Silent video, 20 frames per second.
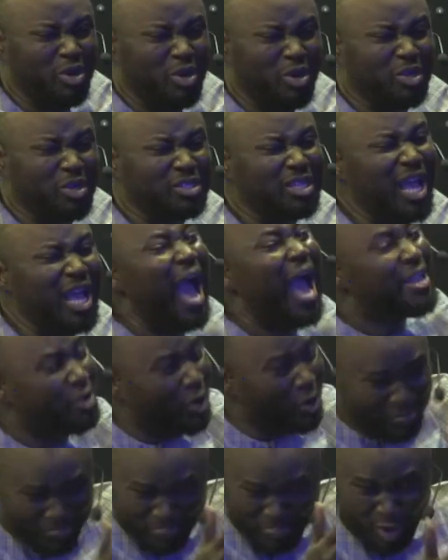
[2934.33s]
I just
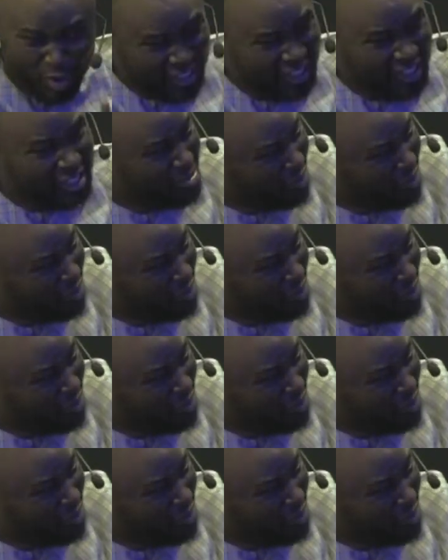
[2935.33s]
brought it before you